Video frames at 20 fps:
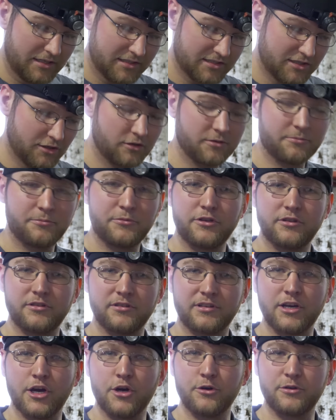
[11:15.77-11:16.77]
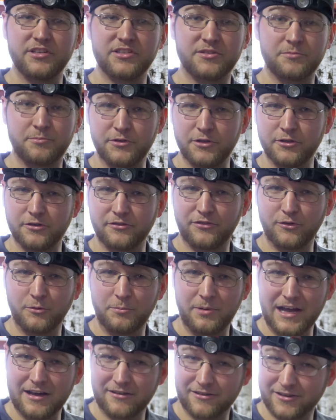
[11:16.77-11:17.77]
Showing Cody's beautiful
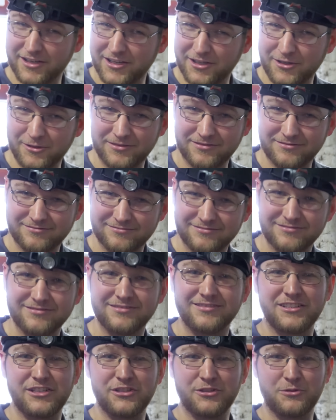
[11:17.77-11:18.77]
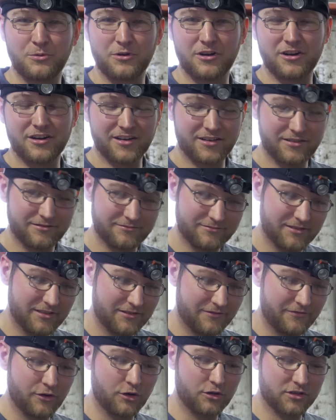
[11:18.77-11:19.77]
powder coat. Good work.
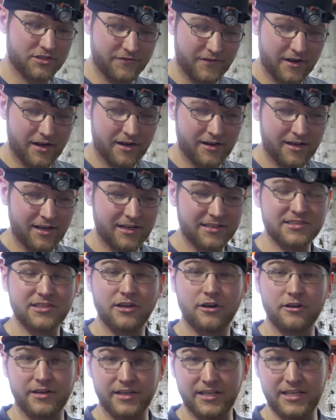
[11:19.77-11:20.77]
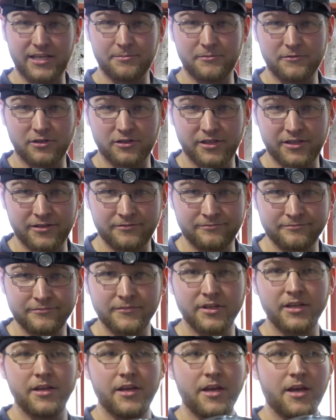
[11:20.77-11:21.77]
It looks very nice, hard to keep clean.
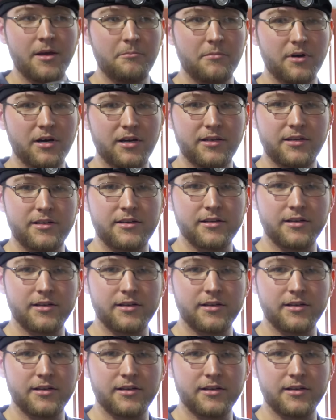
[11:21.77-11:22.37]
But